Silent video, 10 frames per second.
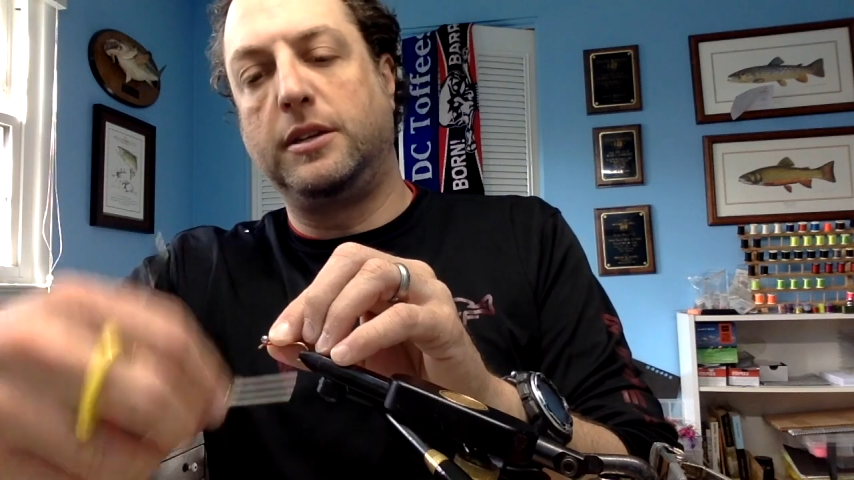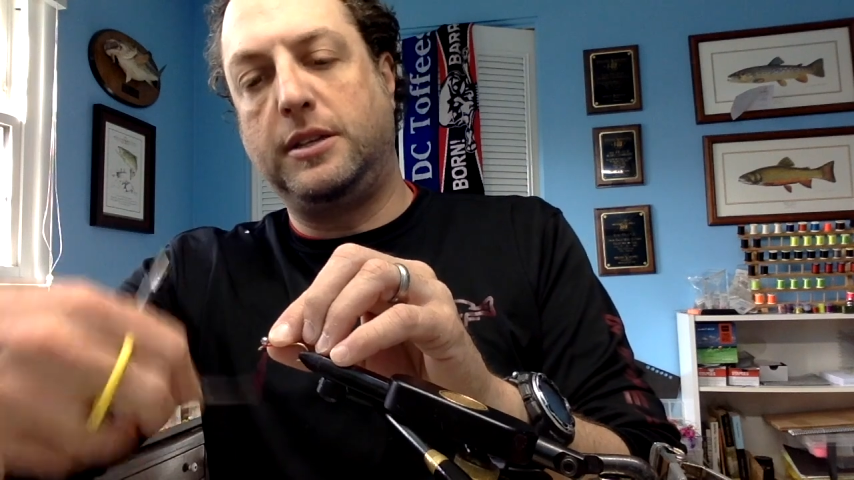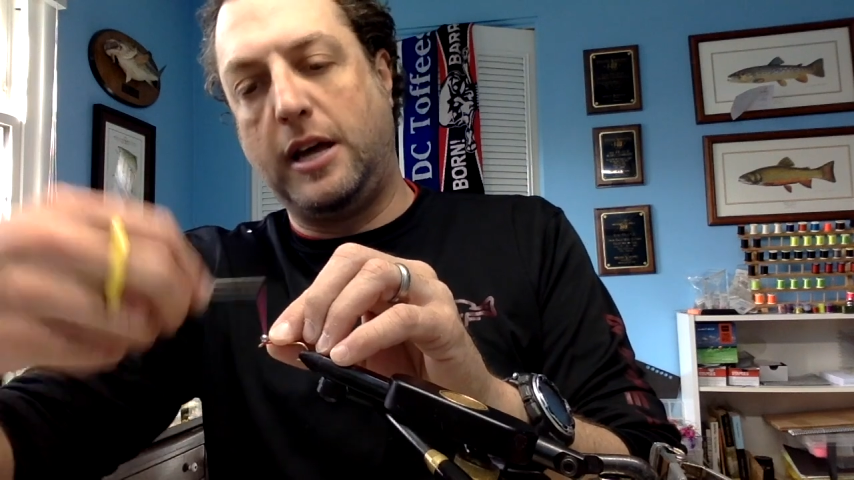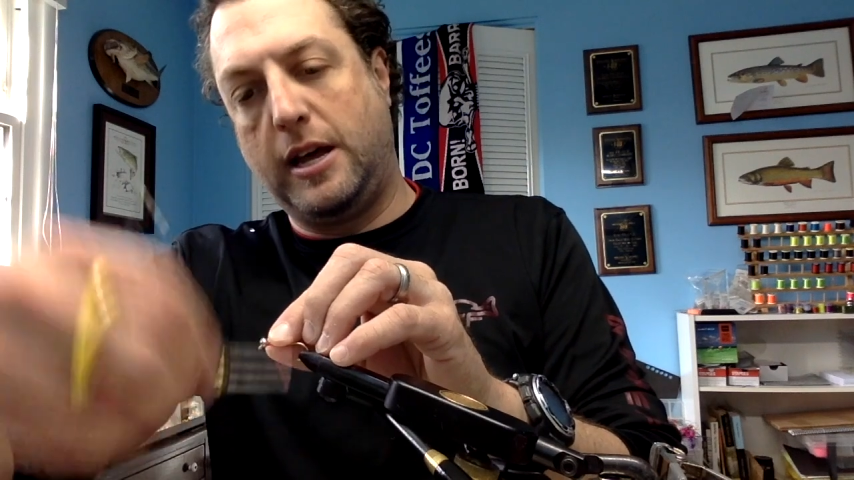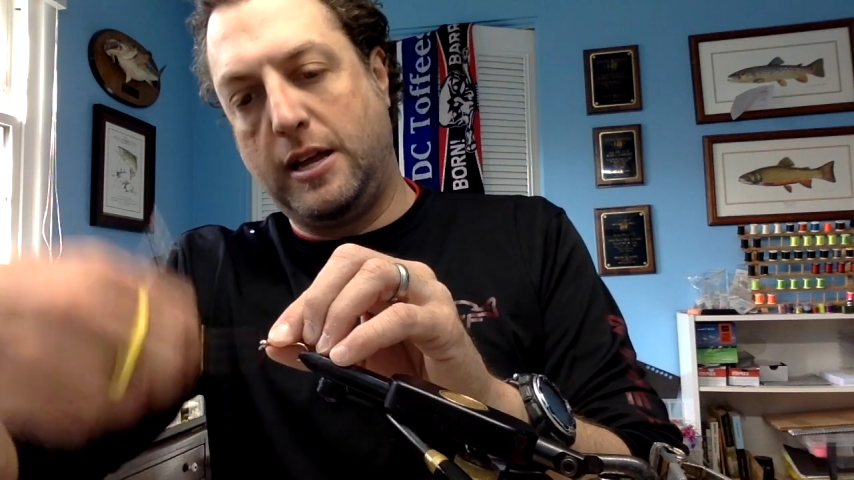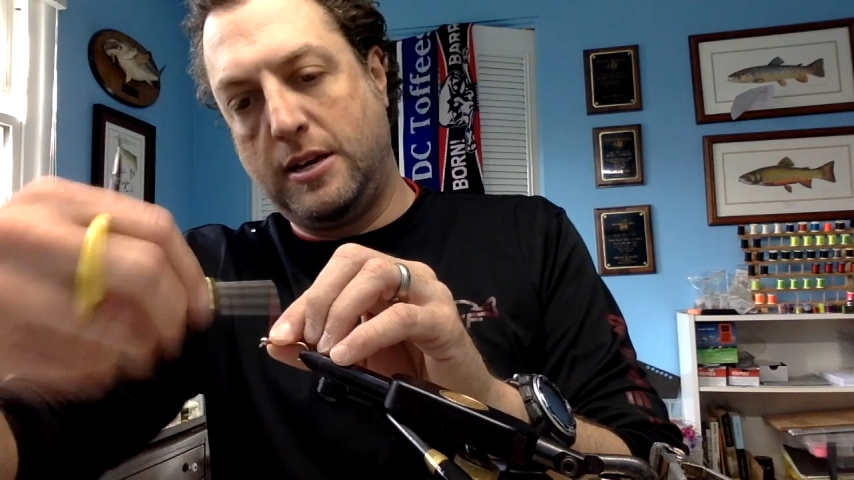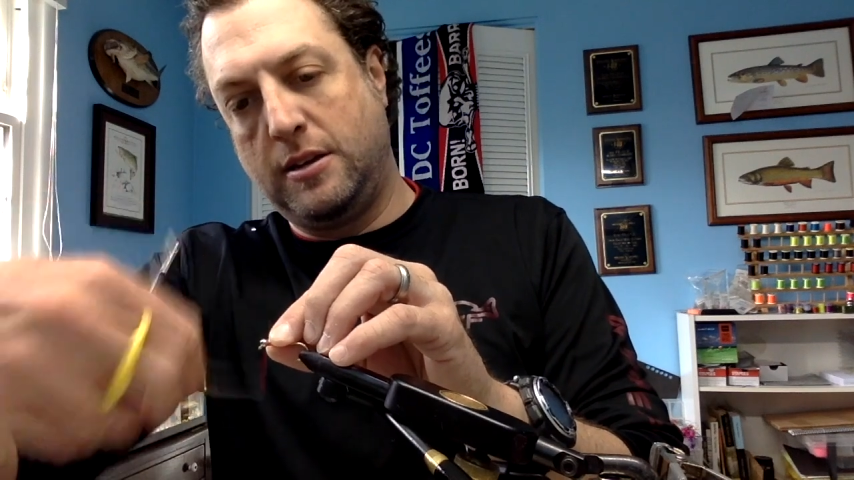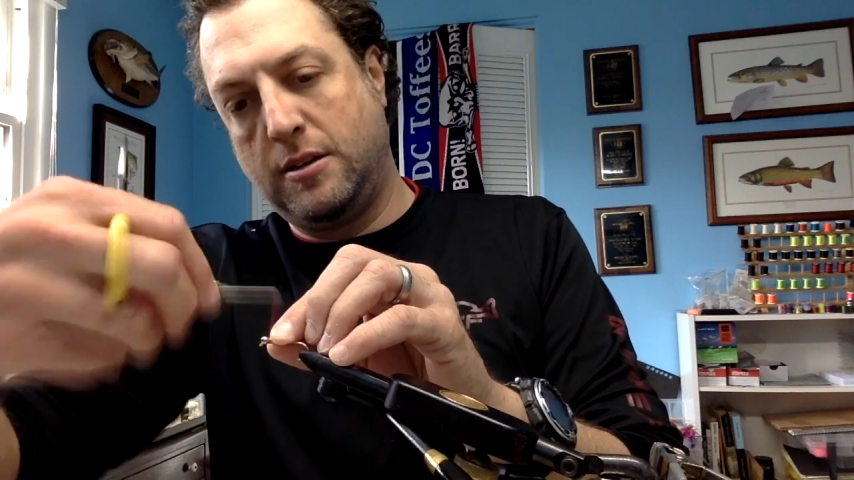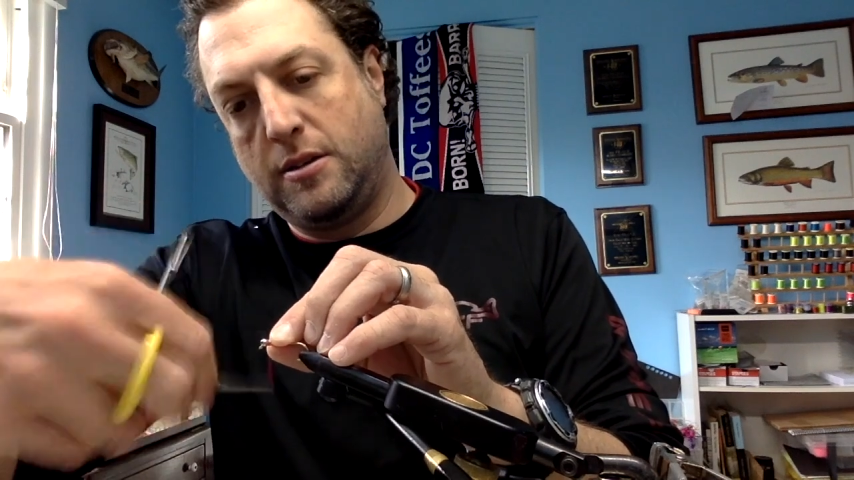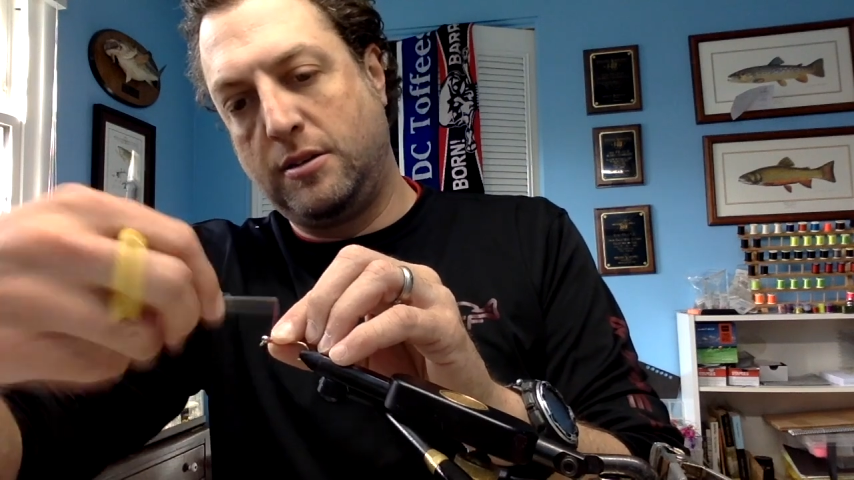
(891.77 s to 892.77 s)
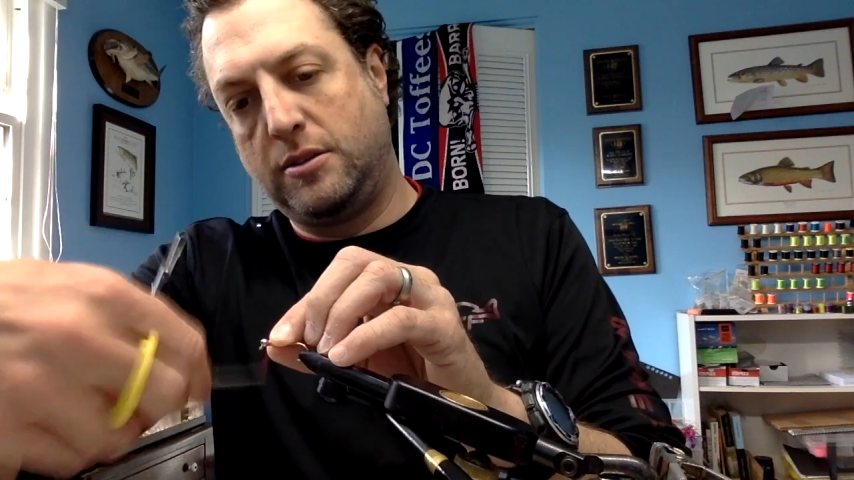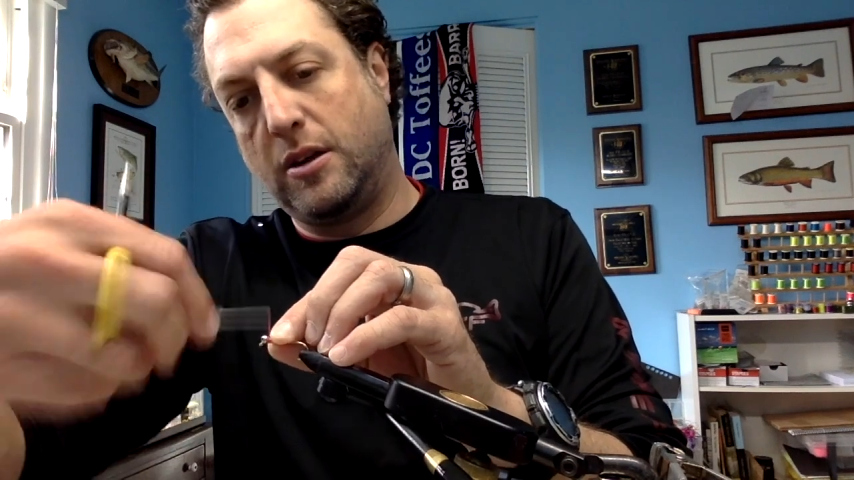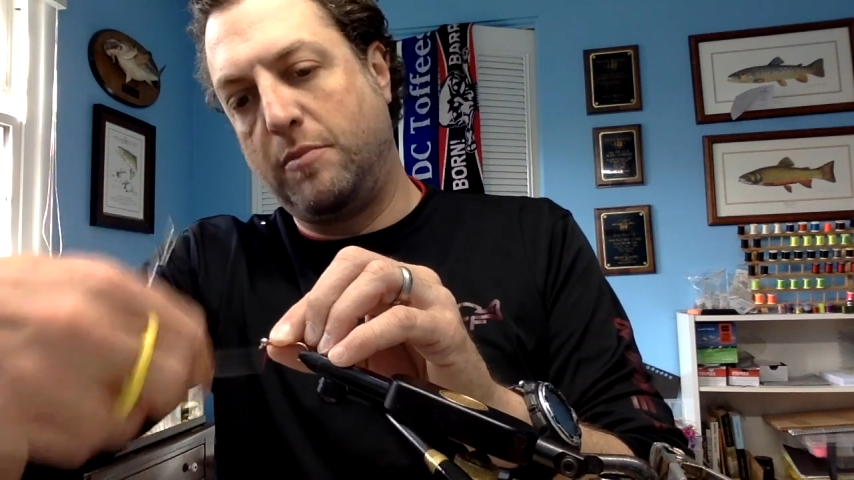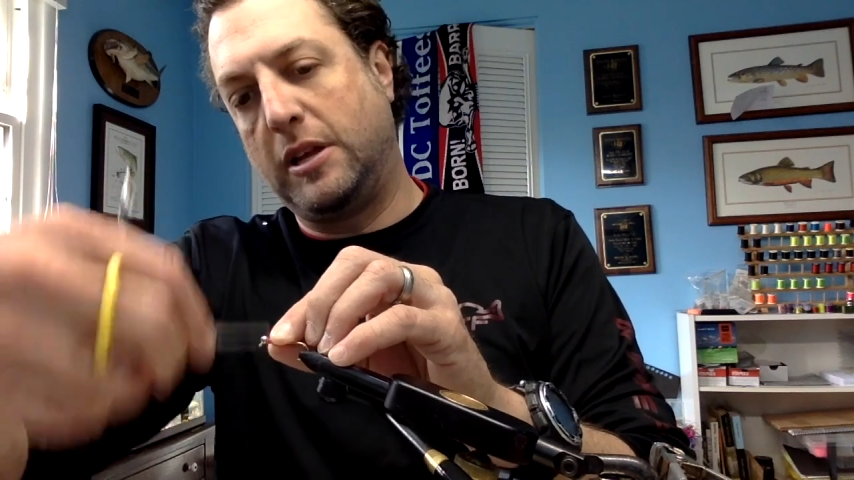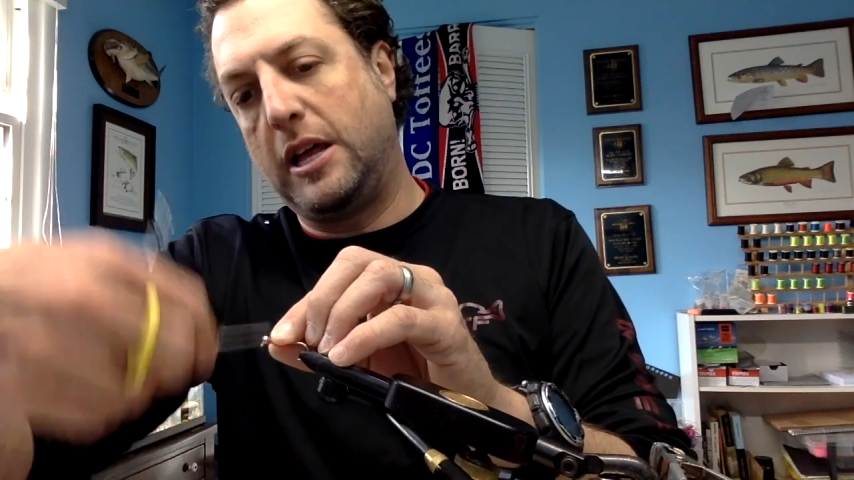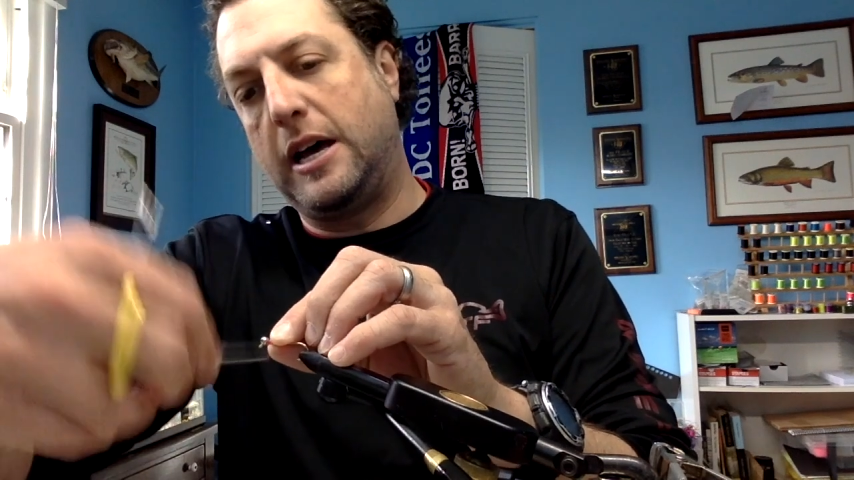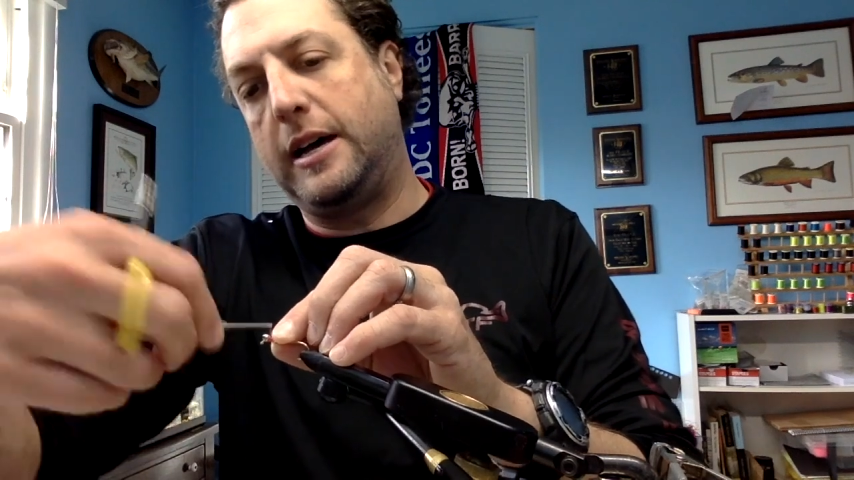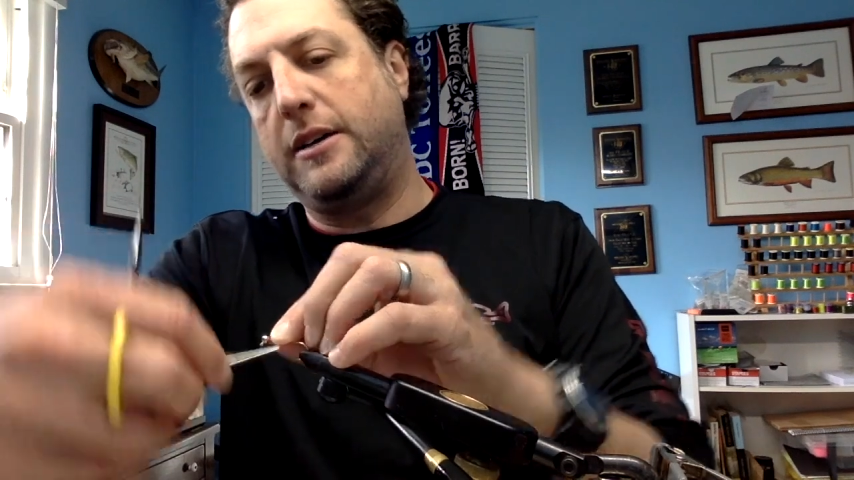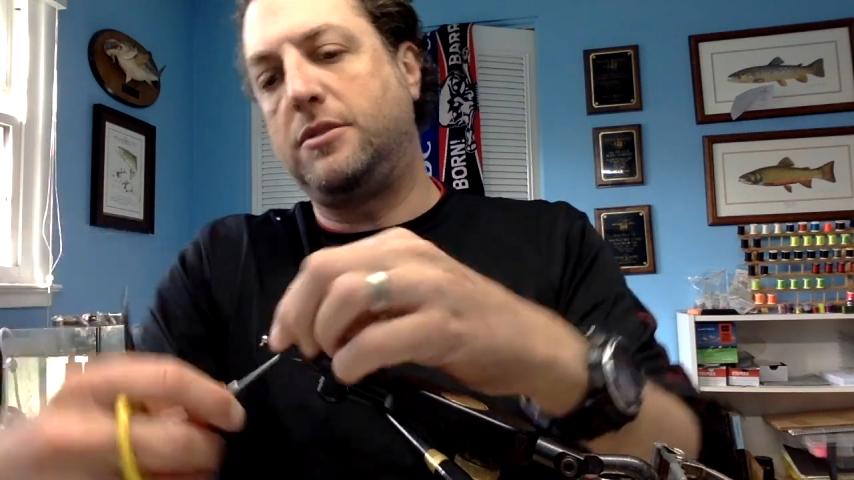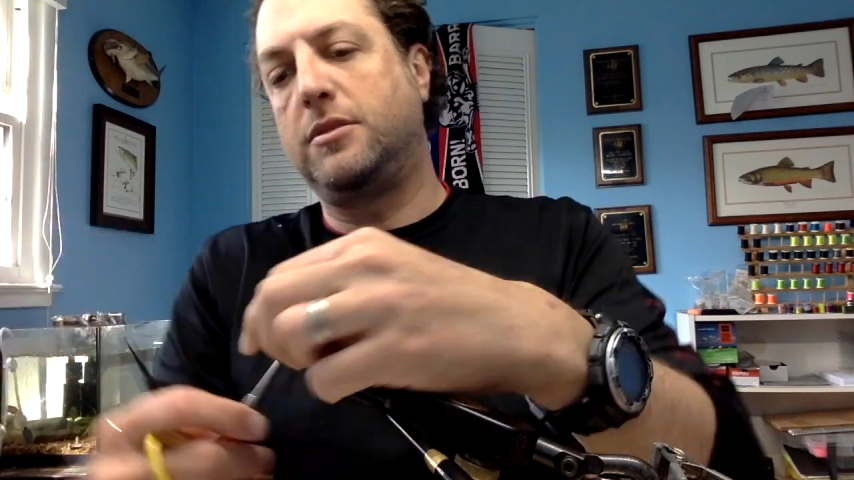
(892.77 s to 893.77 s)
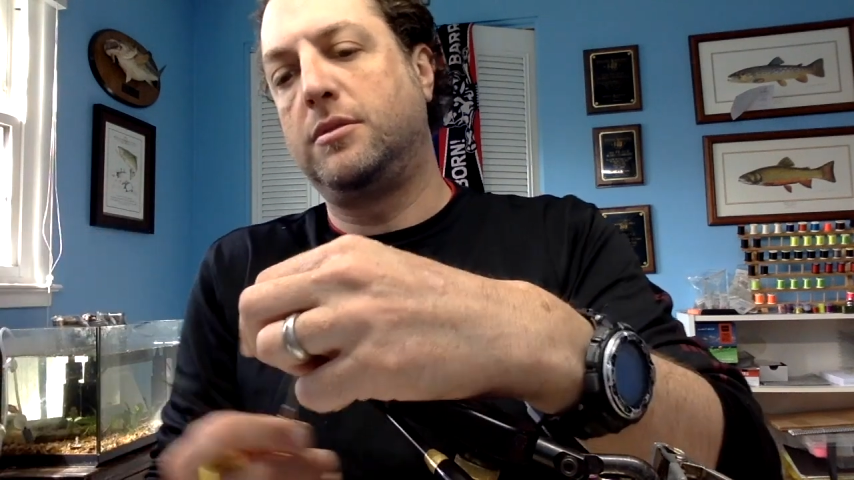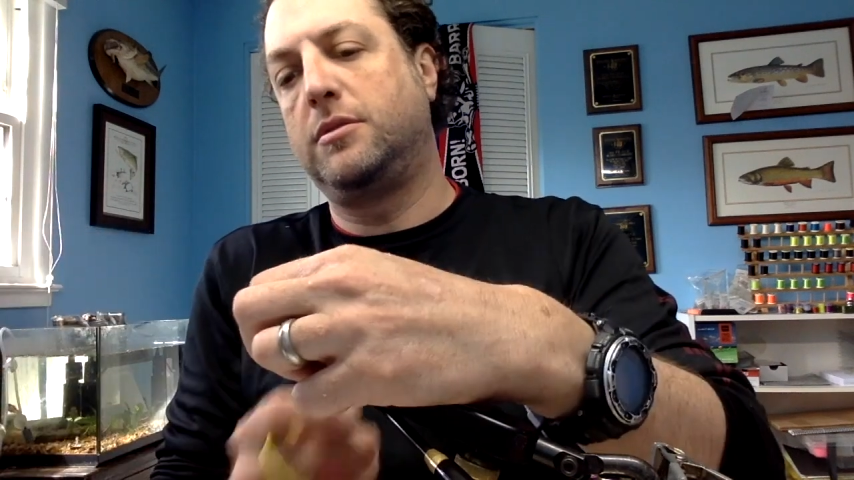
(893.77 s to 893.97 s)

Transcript: Again, dumbbell eyes.